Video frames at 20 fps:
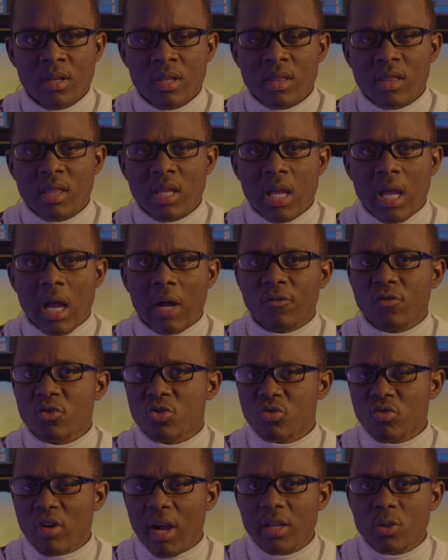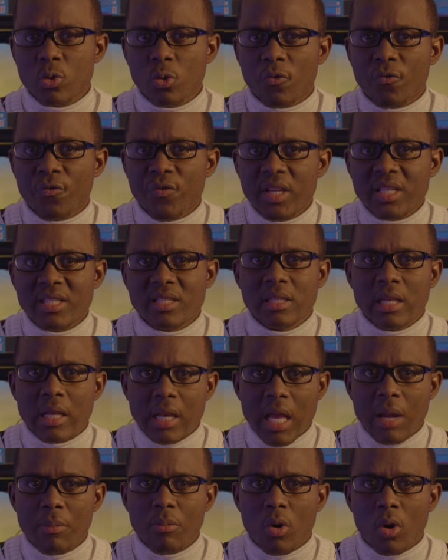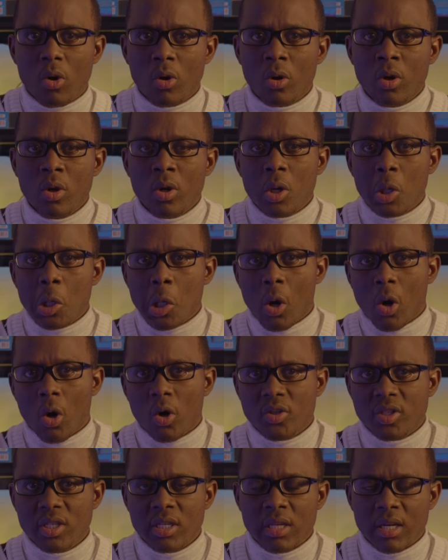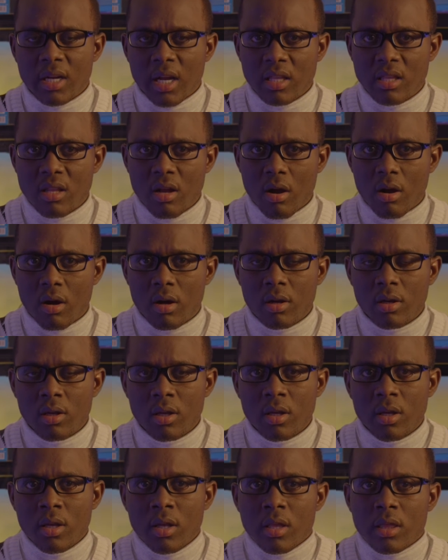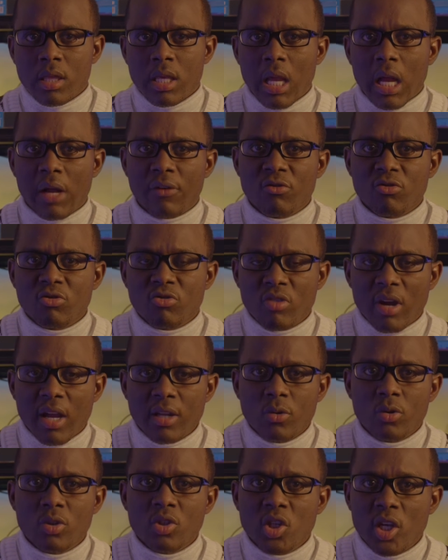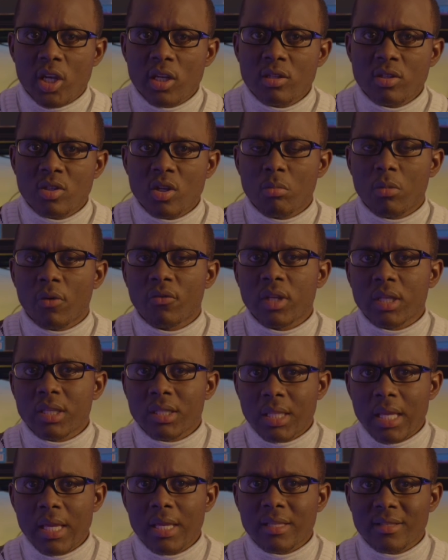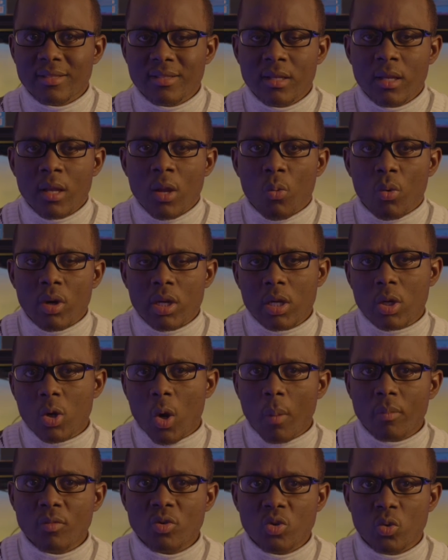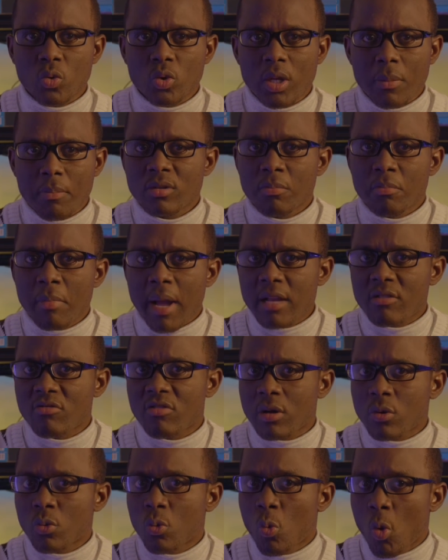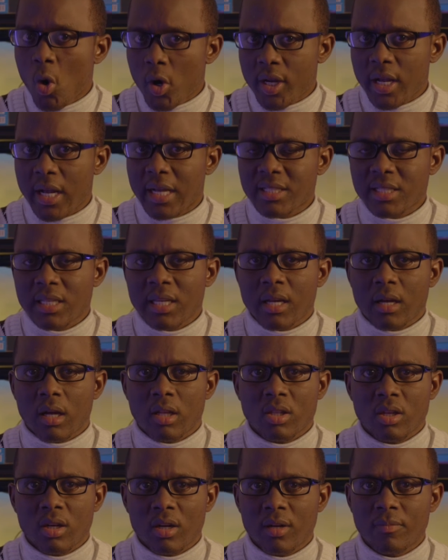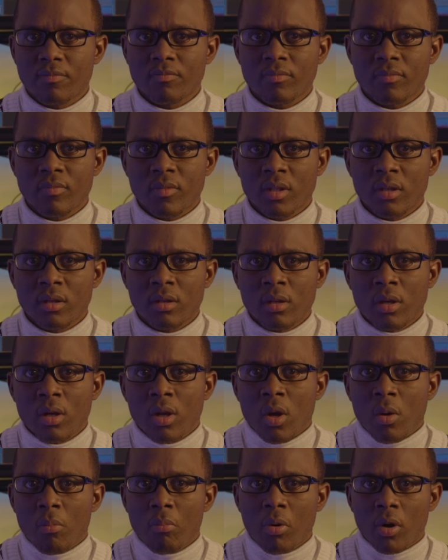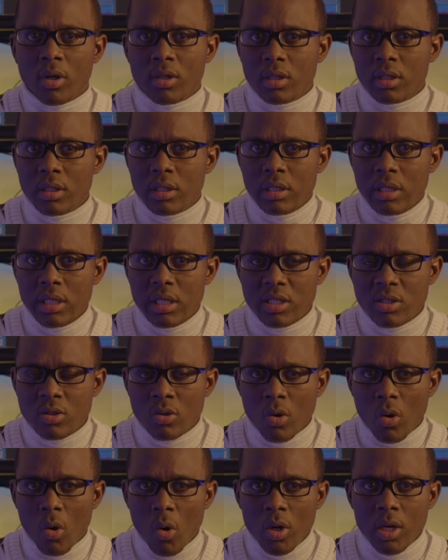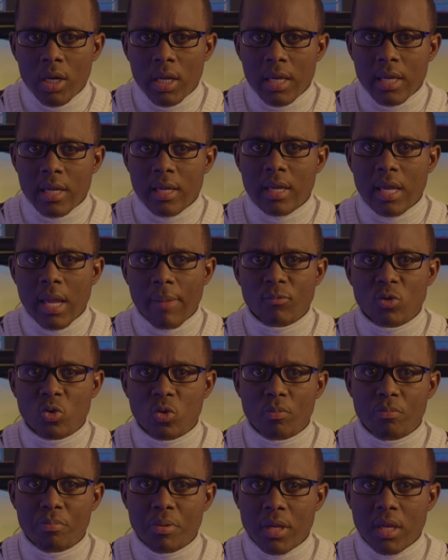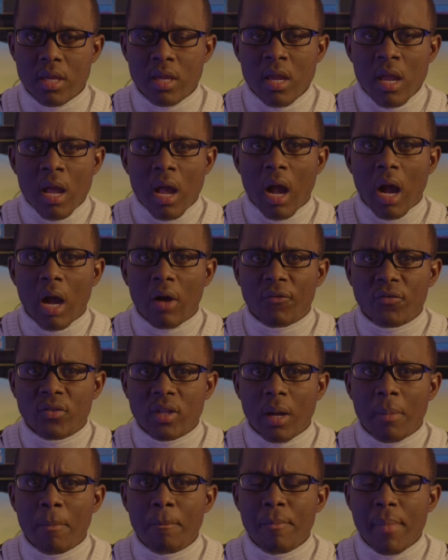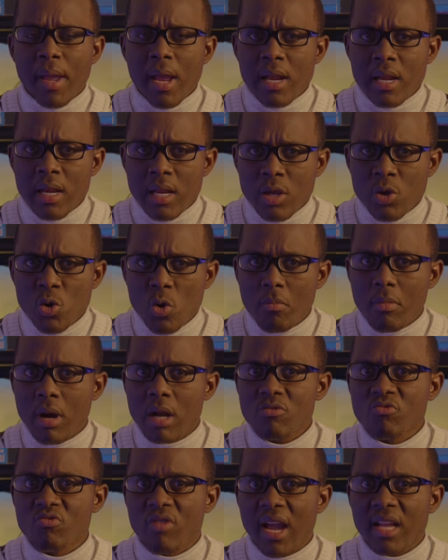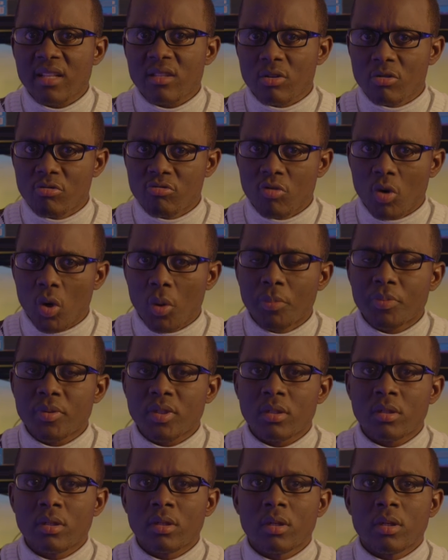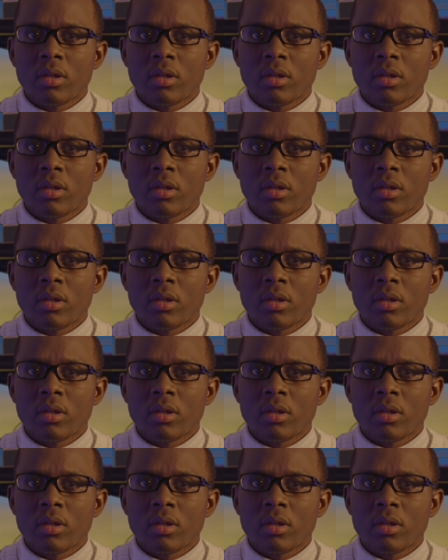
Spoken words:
They have tried to fix the labor laws in Qatar. They have tried to change some of the things when it comes to the migrant workers in Qatar. But this only came to be after many human rights groups